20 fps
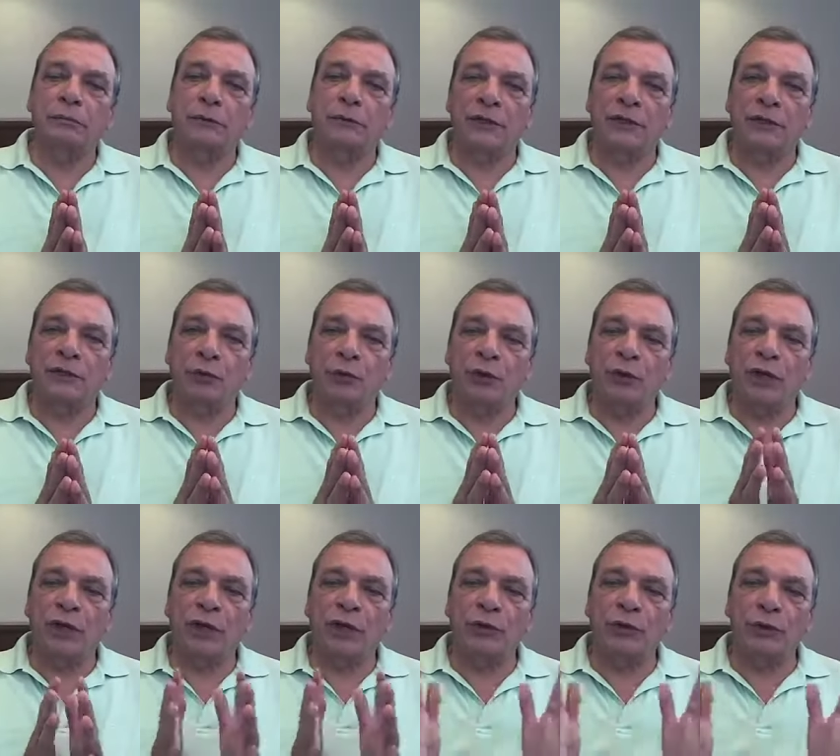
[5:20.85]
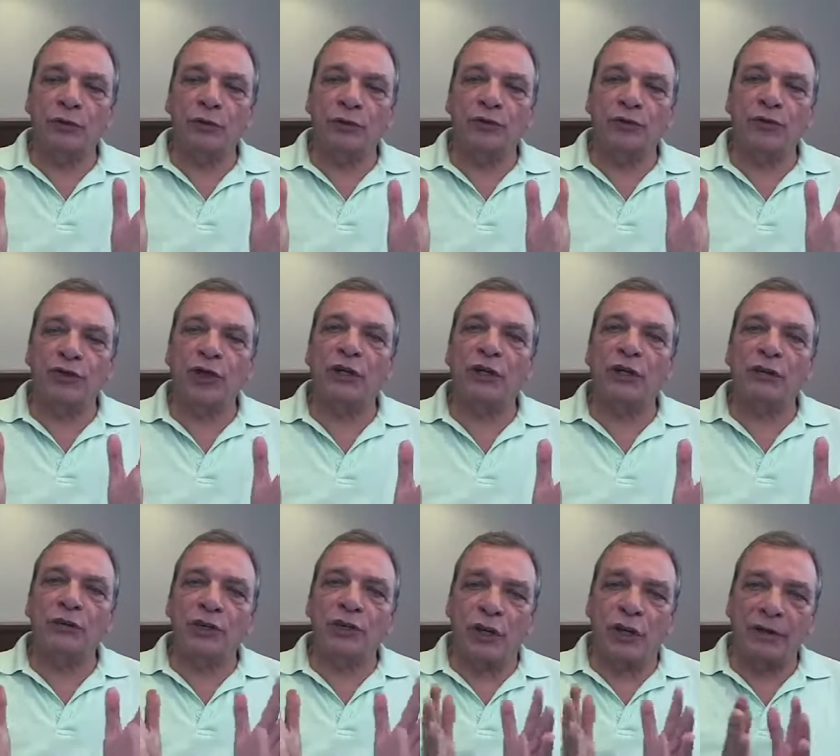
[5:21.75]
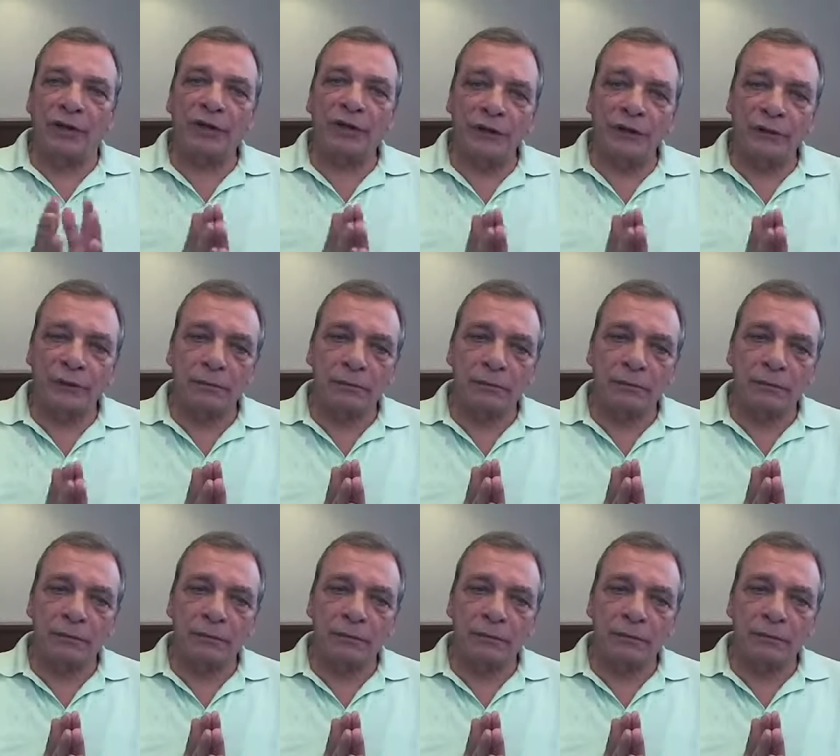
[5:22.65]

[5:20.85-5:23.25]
that we cannot change others,